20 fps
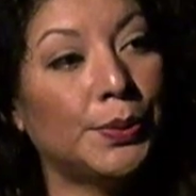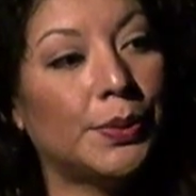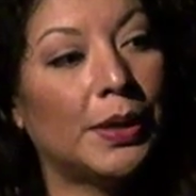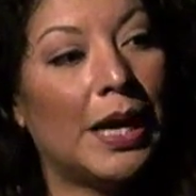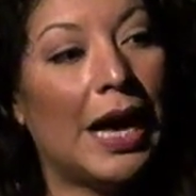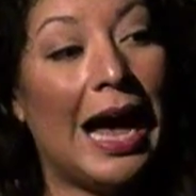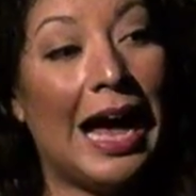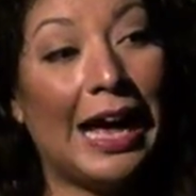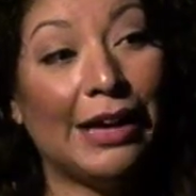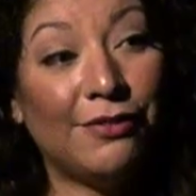
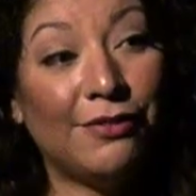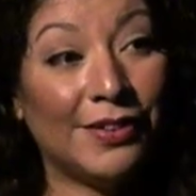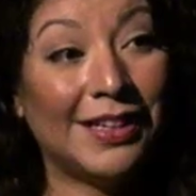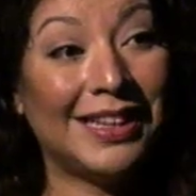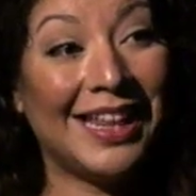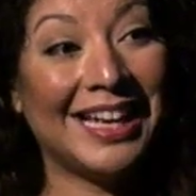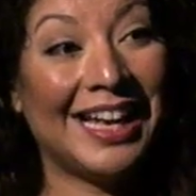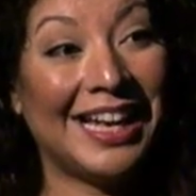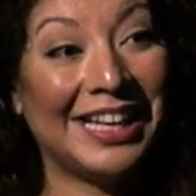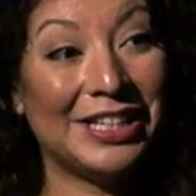I feel
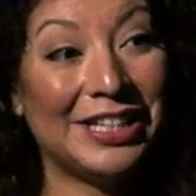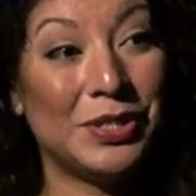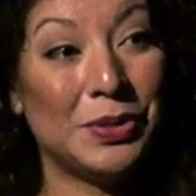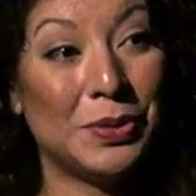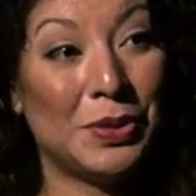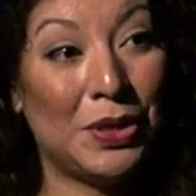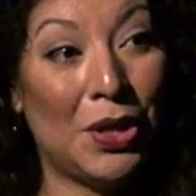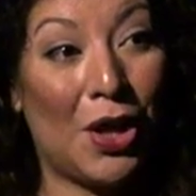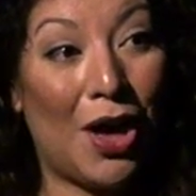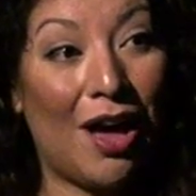like I can do a
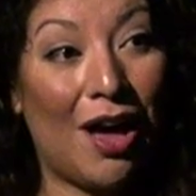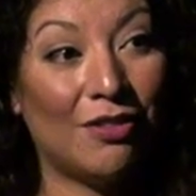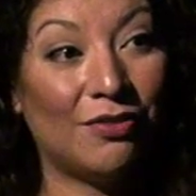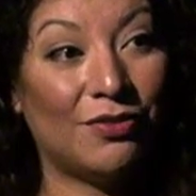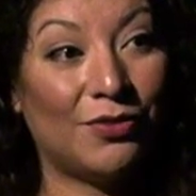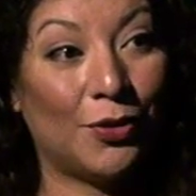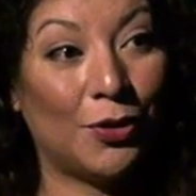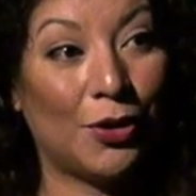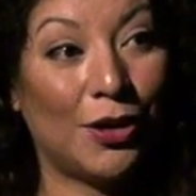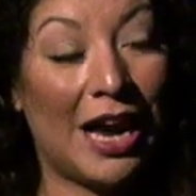lot
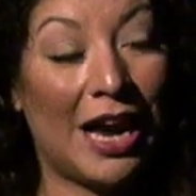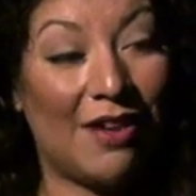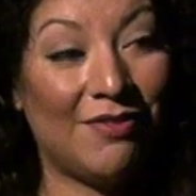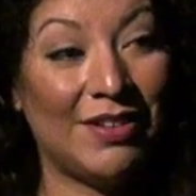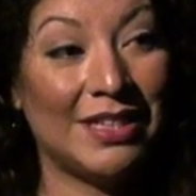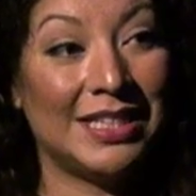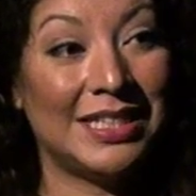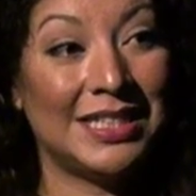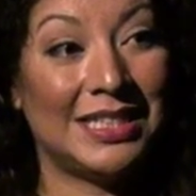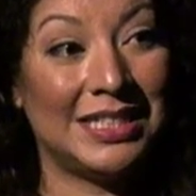for having
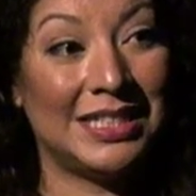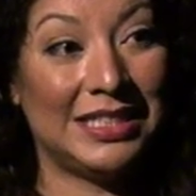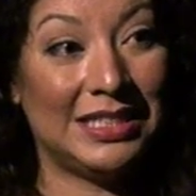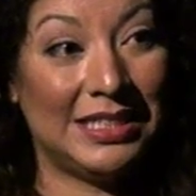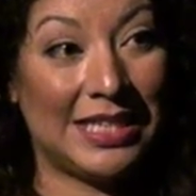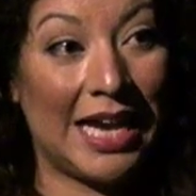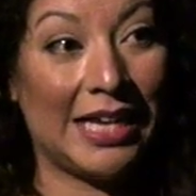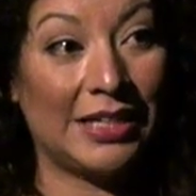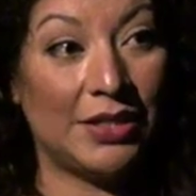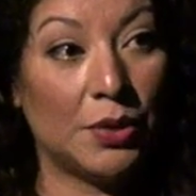this
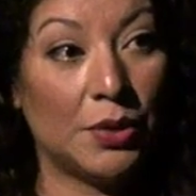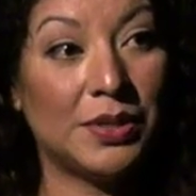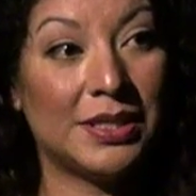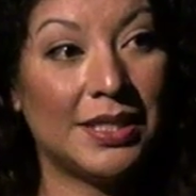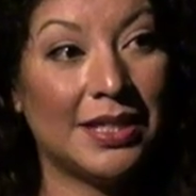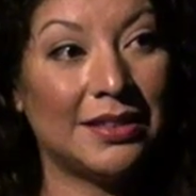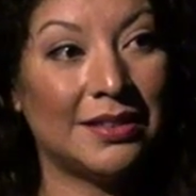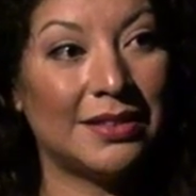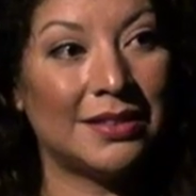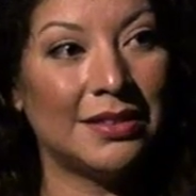
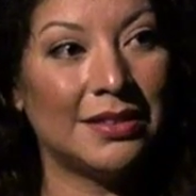diagnosis.